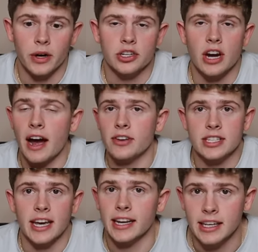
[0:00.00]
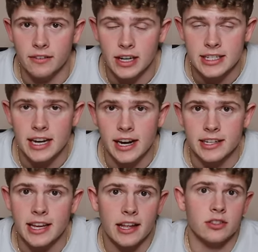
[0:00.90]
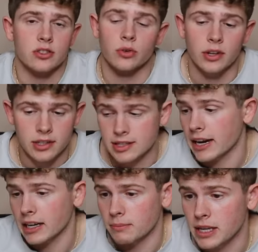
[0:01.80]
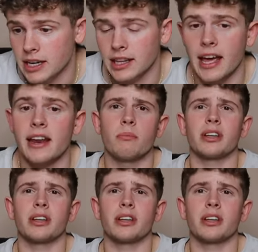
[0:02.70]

which obviously I didn't give any 10 out of 10, so it's not gonna be any of that.